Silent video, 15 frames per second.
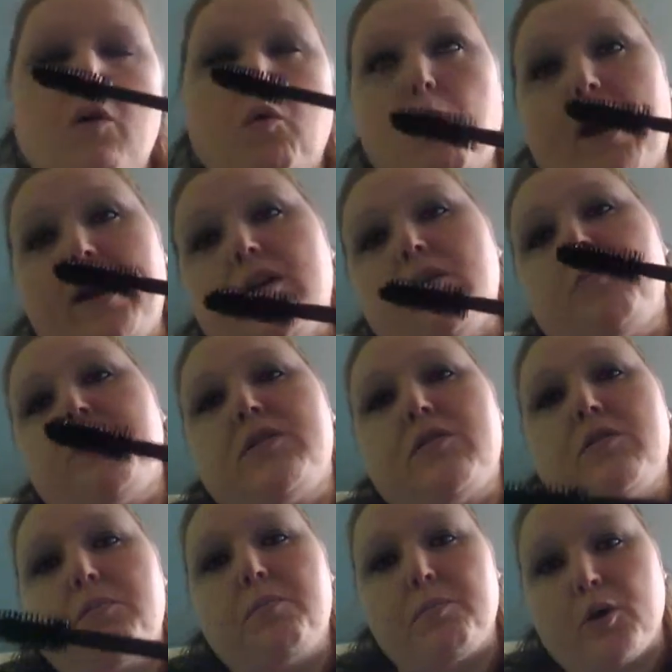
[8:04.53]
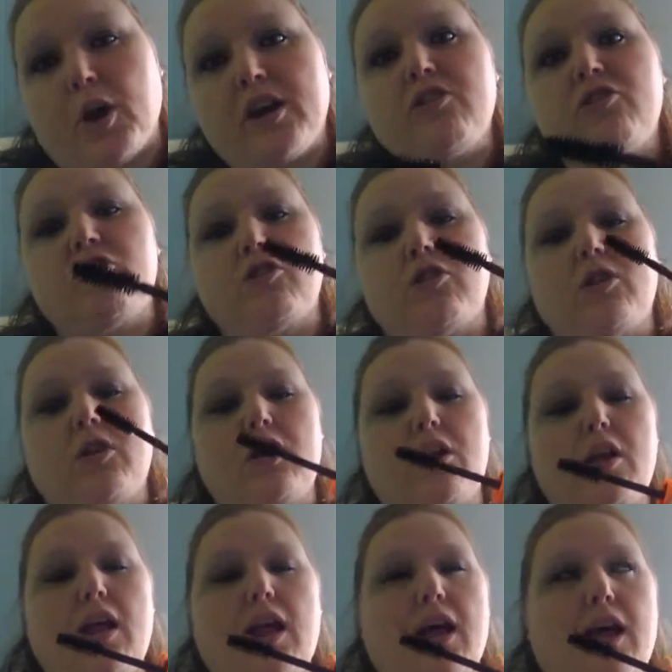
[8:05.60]
wider bristled brush.
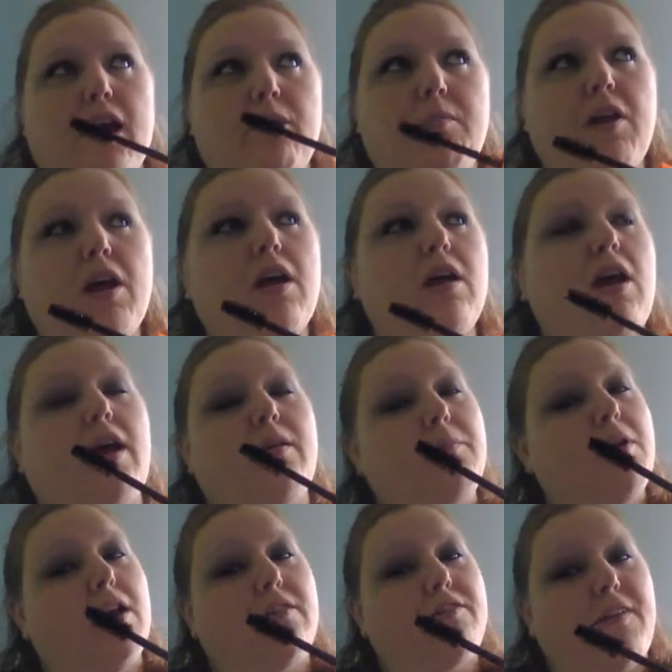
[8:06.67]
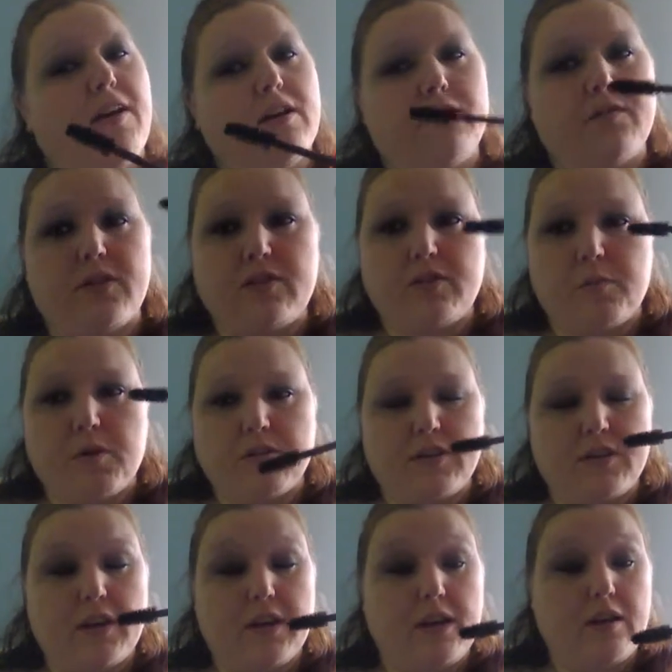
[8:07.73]
I'm not a fan of the small
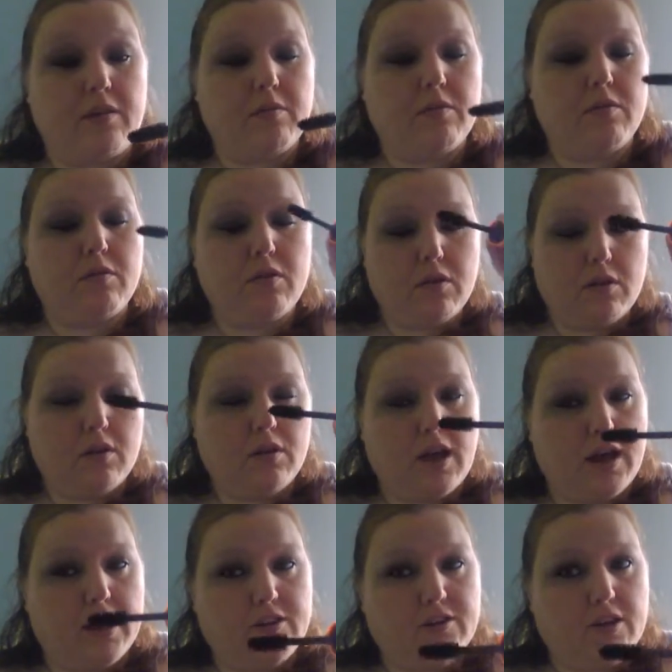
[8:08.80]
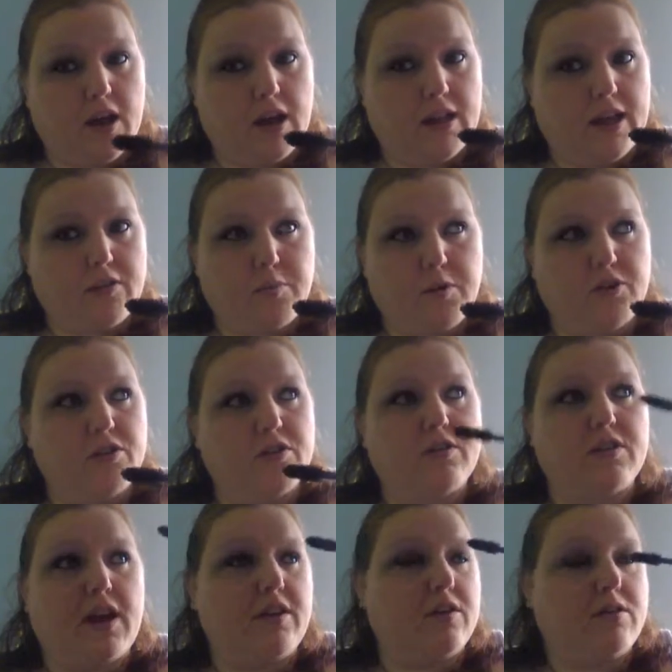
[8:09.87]
skinny eyelash
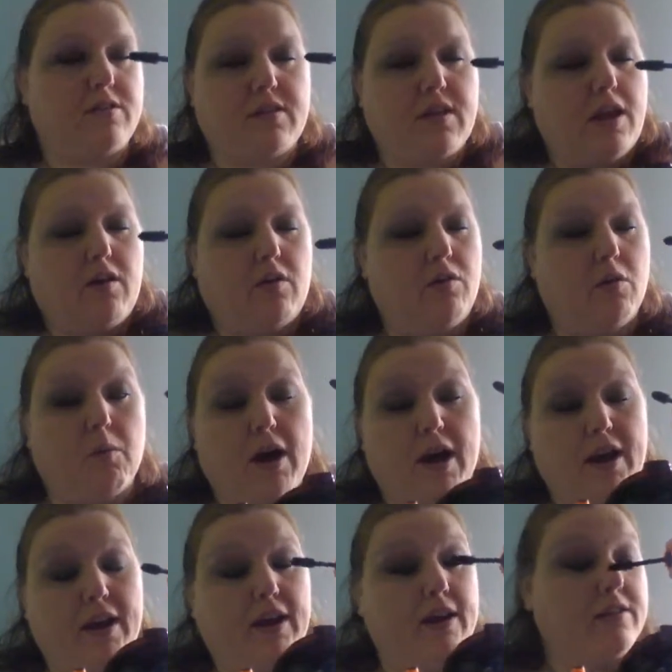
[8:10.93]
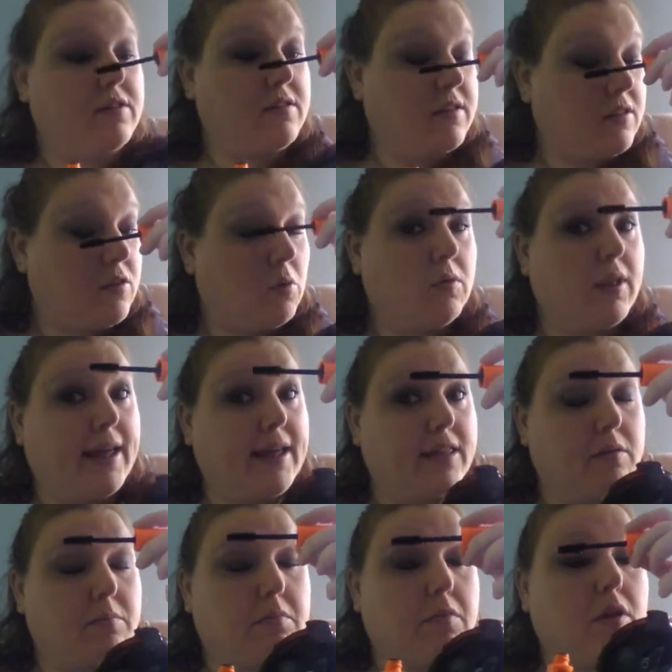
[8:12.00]
brushes. I don't know why. I just don't like
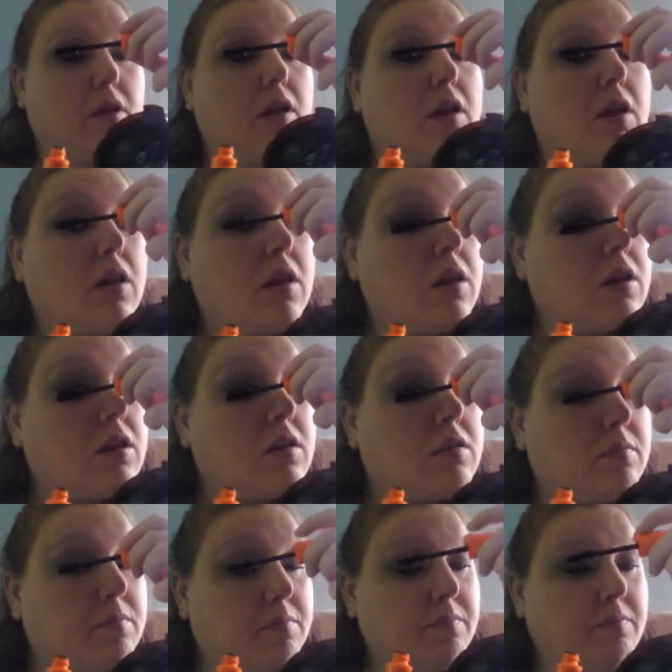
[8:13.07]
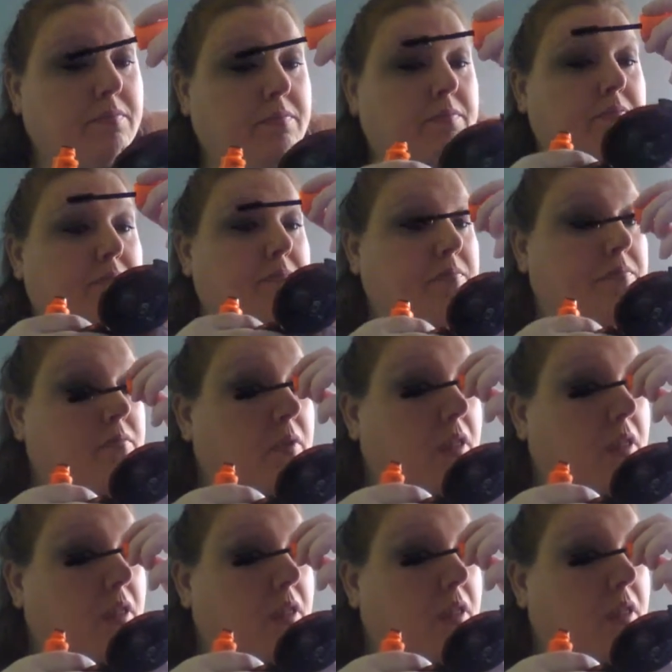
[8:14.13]
them.